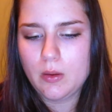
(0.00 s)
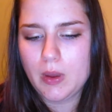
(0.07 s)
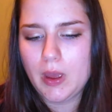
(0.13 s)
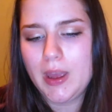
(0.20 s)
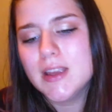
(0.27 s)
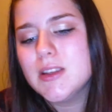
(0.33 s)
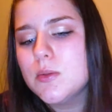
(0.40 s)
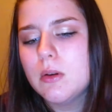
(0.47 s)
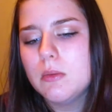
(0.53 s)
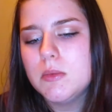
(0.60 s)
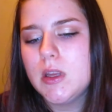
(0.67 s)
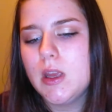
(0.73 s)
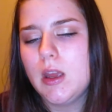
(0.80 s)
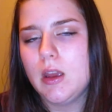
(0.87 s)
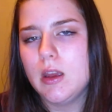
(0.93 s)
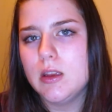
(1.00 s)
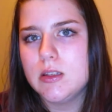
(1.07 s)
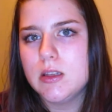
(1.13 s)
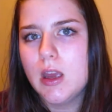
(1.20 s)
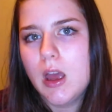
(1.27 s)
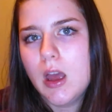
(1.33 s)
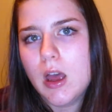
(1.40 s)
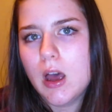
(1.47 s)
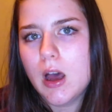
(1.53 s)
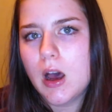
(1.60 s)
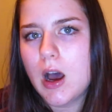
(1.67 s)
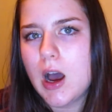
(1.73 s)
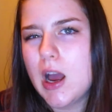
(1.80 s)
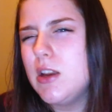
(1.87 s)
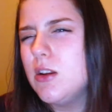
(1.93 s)
I guess what I'm saying is
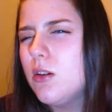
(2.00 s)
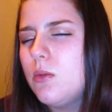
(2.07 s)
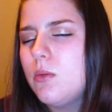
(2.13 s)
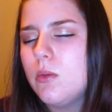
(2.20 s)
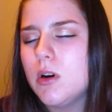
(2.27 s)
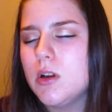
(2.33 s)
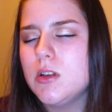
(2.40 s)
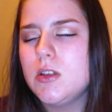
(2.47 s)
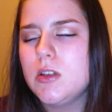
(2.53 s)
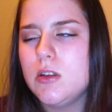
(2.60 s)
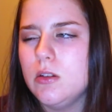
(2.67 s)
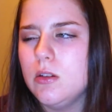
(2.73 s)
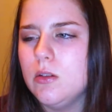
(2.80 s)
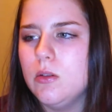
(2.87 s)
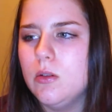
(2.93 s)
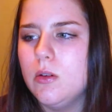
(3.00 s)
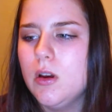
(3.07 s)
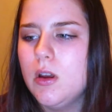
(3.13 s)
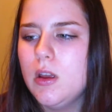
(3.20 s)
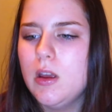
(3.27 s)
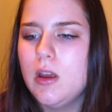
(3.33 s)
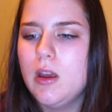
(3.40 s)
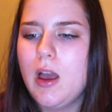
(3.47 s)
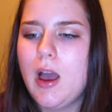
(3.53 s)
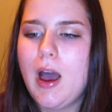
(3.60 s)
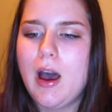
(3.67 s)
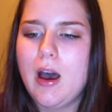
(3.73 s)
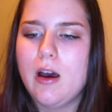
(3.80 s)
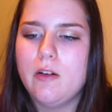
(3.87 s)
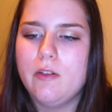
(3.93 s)
I don't want to
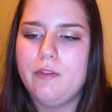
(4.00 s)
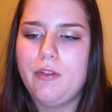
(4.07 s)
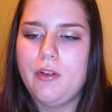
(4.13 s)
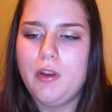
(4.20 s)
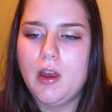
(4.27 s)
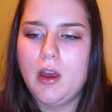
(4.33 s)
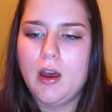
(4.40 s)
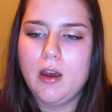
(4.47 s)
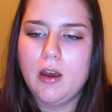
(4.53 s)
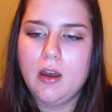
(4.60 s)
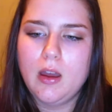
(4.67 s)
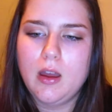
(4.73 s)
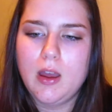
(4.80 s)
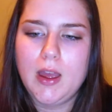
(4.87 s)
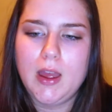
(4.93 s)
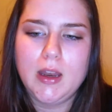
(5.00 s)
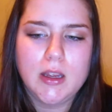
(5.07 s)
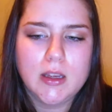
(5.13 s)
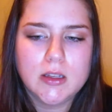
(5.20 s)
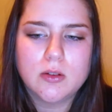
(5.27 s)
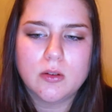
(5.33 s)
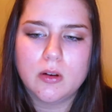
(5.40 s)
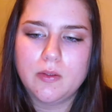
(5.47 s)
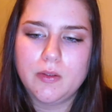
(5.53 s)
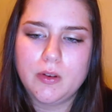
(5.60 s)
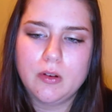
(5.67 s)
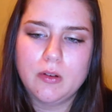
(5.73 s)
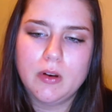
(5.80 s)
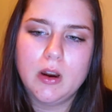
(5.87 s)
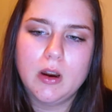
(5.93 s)
have any sort of
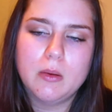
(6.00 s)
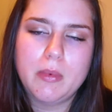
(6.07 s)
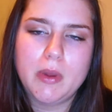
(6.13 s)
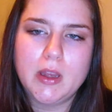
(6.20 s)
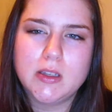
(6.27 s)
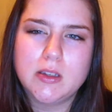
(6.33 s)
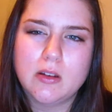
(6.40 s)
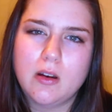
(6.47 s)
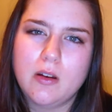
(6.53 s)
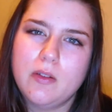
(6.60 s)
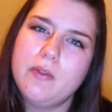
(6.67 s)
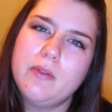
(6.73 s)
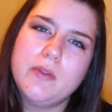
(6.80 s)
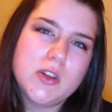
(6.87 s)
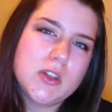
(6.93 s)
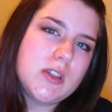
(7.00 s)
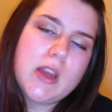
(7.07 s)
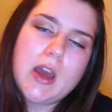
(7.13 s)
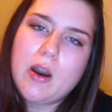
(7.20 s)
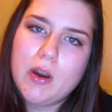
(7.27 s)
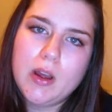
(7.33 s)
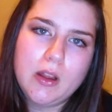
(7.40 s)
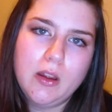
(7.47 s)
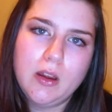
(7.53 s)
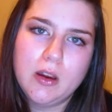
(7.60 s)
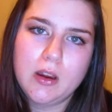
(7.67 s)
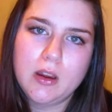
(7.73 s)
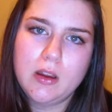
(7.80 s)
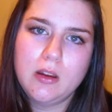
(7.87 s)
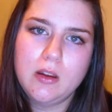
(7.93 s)
career based off just how I
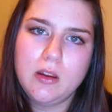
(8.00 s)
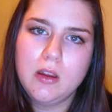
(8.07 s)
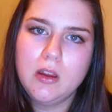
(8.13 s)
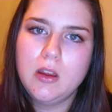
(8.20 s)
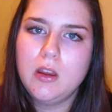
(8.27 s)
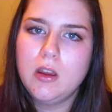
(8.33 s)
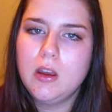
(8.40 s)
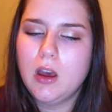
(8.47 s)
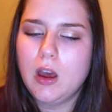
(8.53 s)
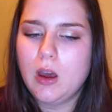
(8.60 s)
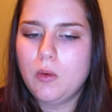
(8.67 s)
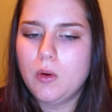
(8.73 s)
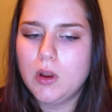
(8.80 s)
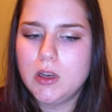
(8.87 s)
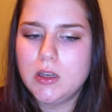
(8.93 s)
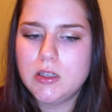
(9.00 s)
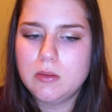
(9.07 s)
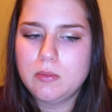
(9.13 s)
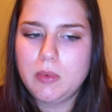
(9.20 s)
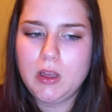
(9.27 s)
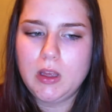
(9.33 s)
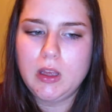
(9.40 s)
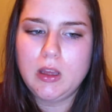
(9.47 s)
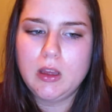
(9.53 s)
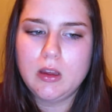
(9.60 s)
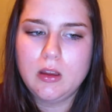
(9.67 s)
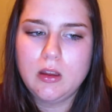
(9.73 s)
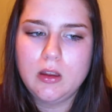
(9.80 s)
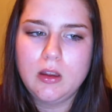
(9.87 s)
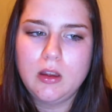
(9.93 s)
look. I want it to be
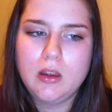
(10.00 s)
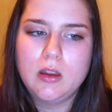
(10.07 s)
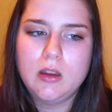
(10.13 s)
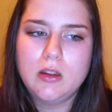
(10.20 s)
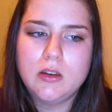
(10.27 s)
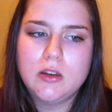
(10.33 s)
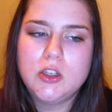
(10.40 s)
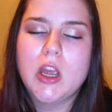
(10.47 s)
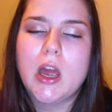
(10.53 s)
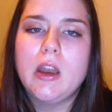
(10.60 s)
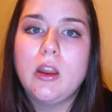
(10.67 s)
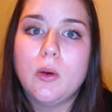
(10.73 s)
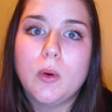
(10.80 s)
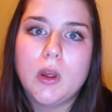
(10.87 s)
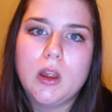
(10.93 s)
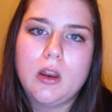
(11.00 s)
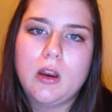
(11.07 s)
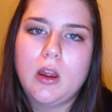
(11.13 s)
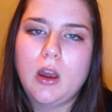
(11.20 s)
genuine.